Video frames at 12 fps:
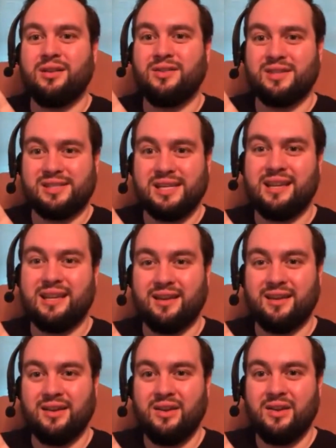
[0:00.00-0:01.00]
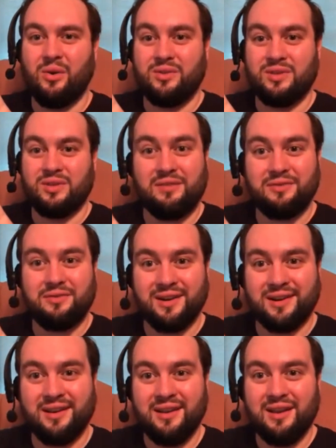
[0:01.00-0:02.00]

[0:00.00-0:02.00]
the seeking or the suffering.